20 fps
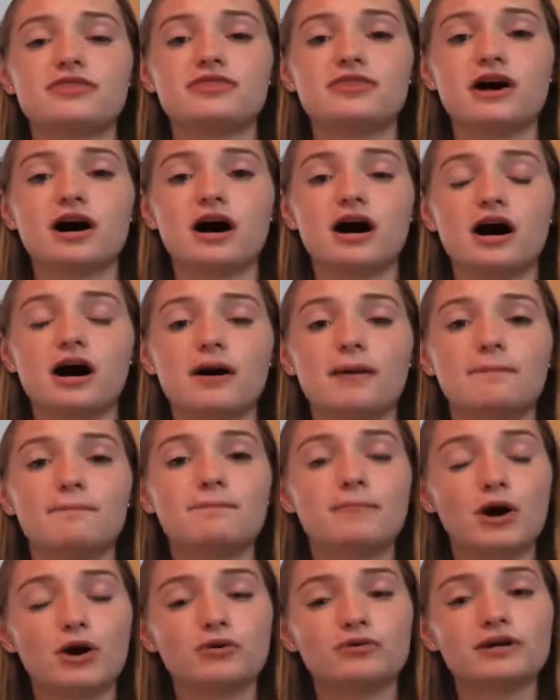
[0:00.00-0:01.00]
the
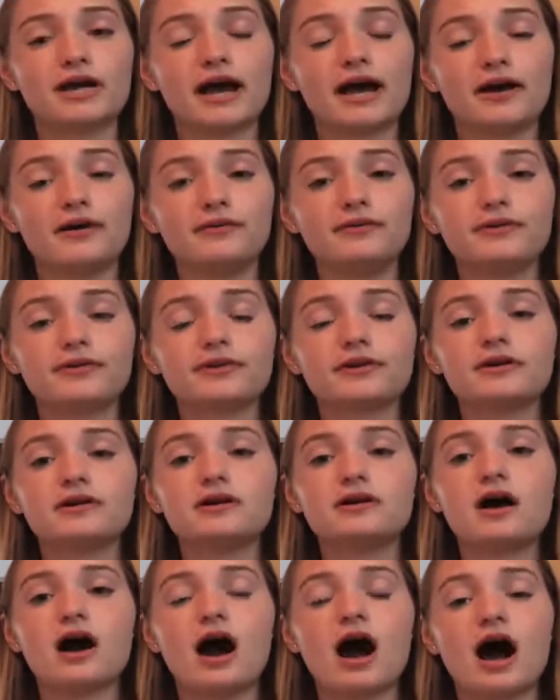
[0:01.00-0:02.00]
bone health
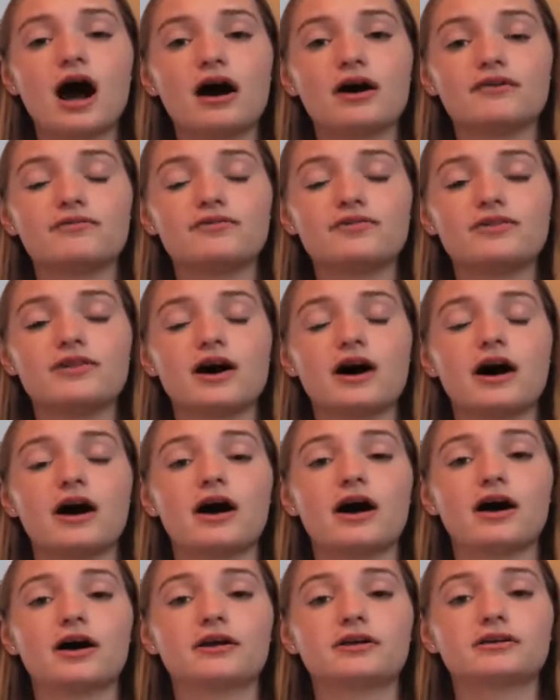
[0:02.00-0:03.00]
of
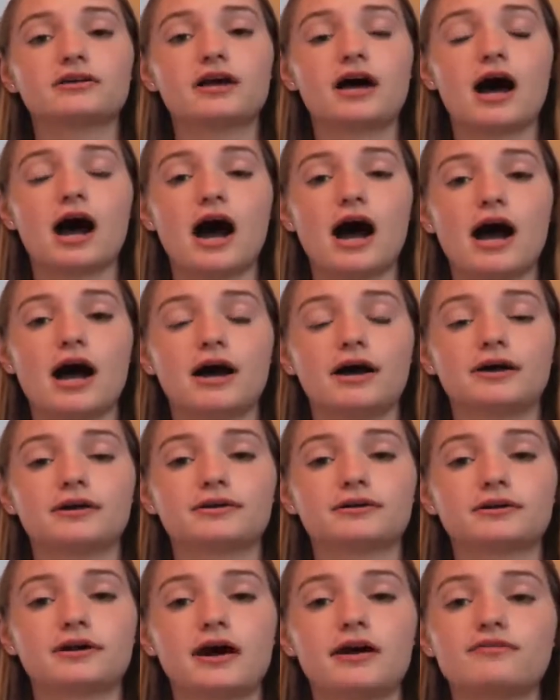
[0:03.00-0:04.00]

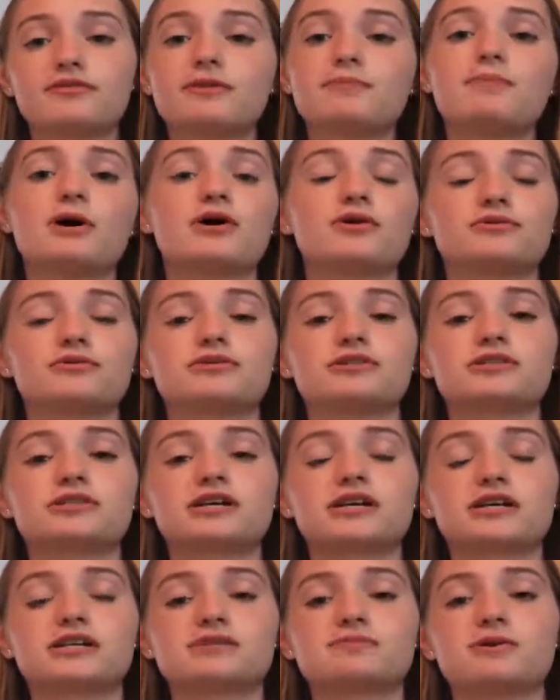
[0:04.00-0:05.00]
the bones
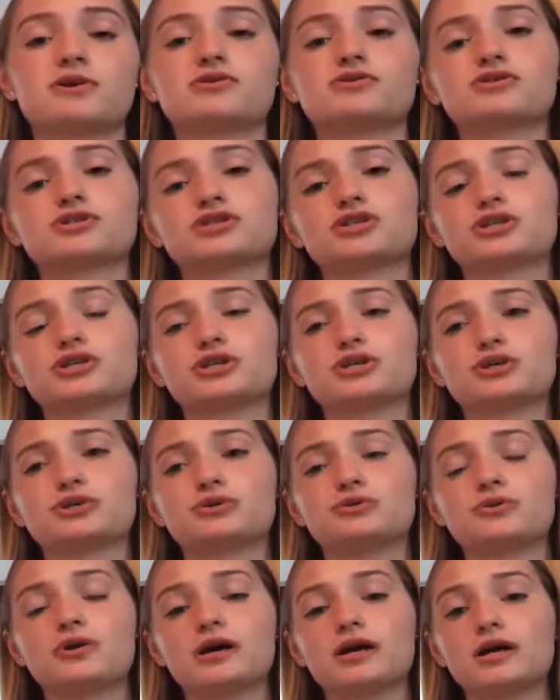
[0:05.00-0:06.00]
exposed
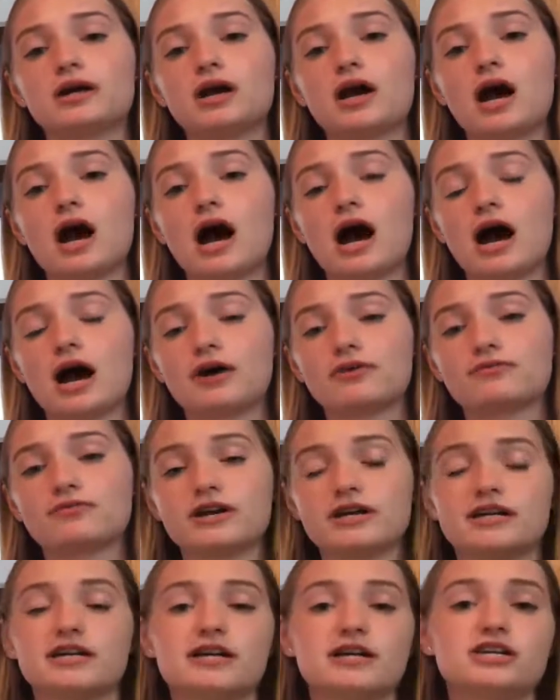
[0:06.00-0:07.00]
to
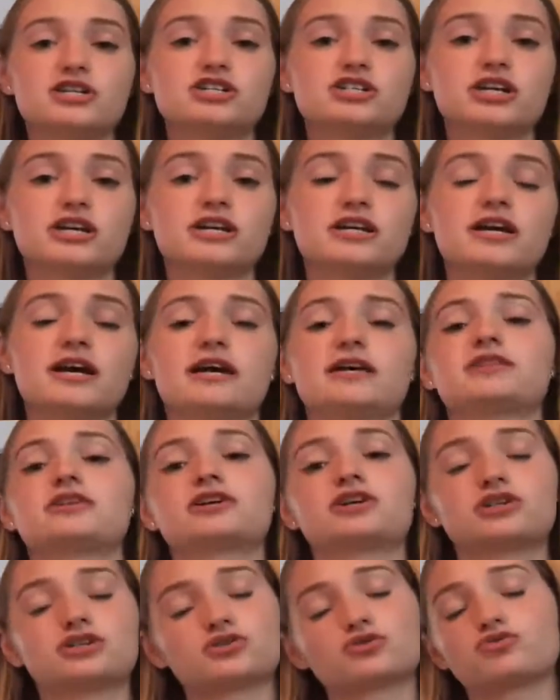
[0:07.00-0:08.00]
radiation and the
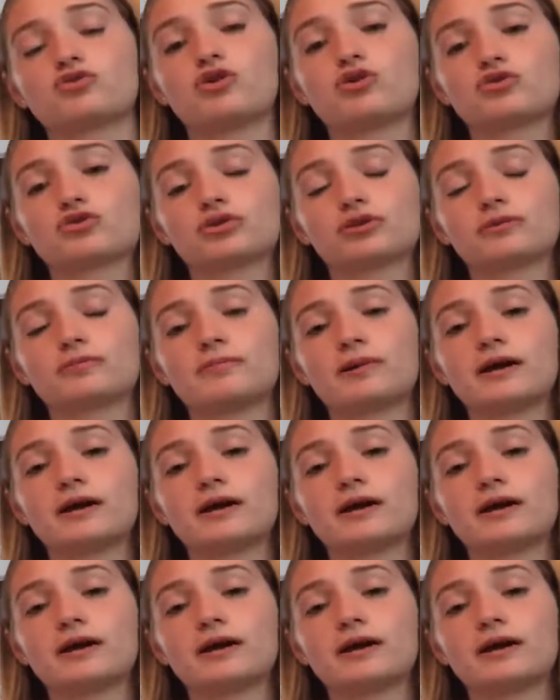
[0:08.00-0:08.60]
control group.